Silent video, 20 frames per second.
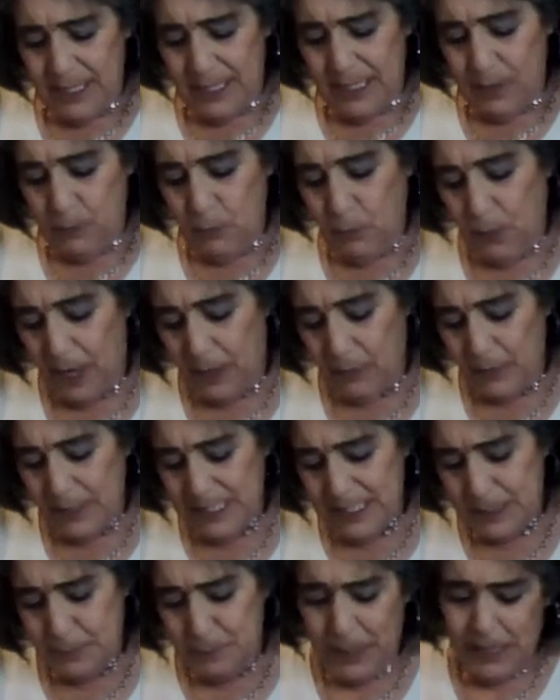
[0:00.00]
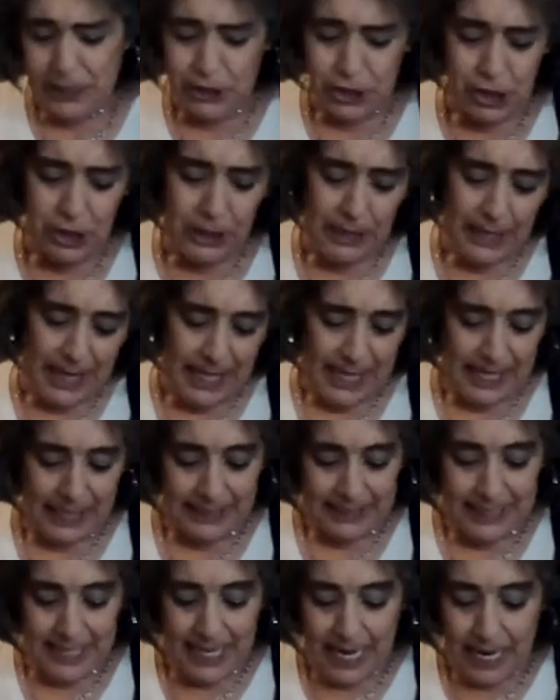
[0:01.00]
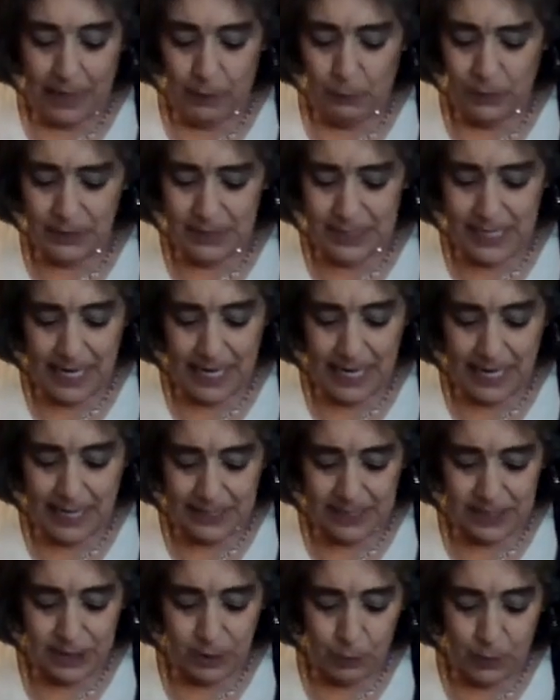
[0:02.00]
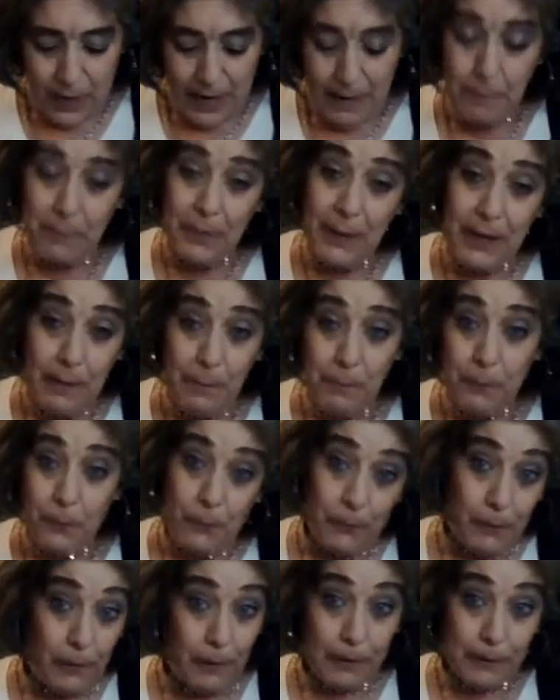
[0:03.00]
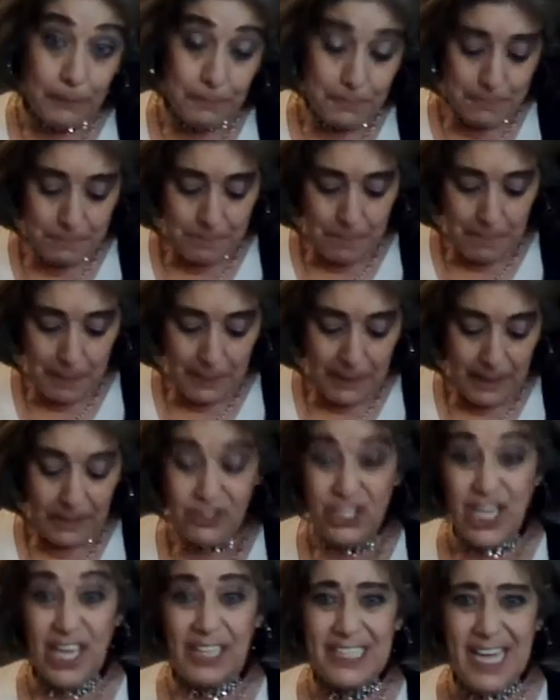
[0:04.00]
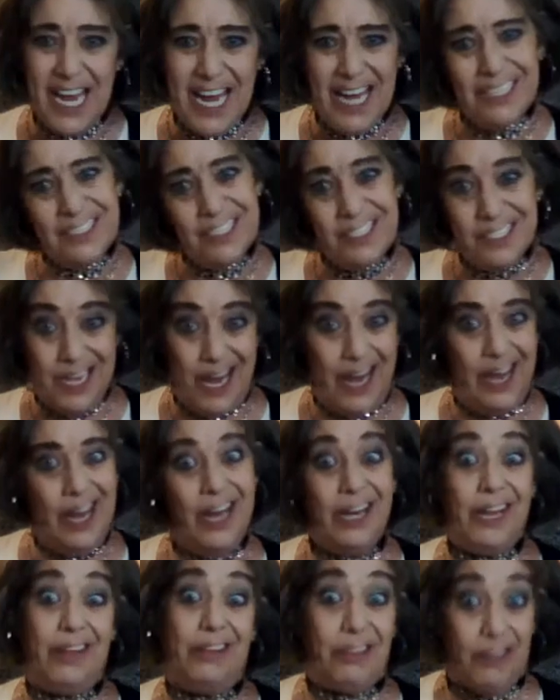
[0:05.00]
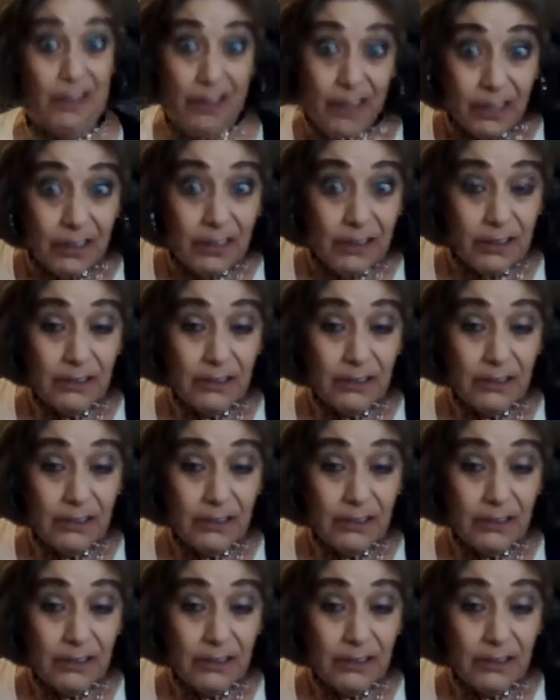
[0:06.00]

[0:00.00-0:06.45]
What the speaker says: Well, especially nowadays, the way people are, you can't say anything.